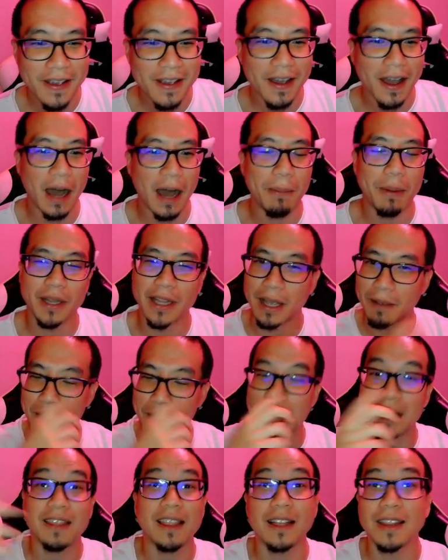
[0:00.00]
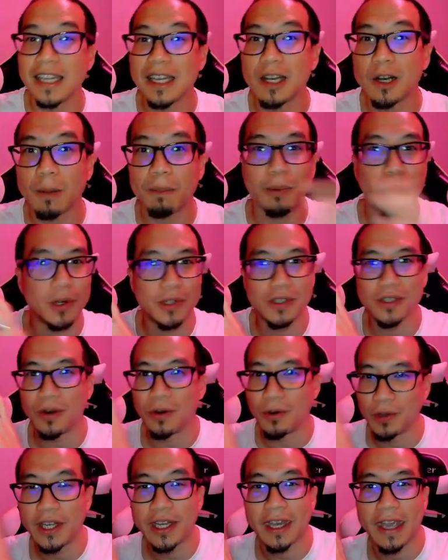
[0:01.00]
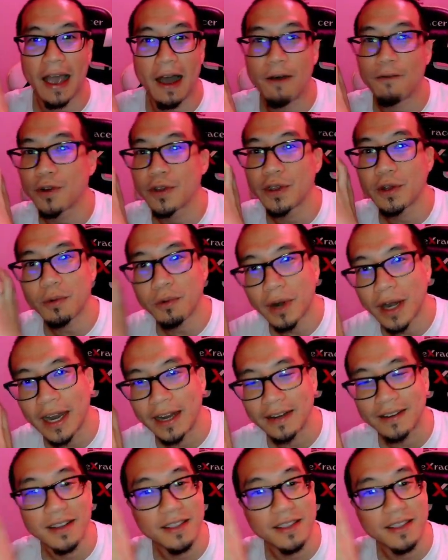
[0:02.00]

But like make the leaderboards only count for the ranked.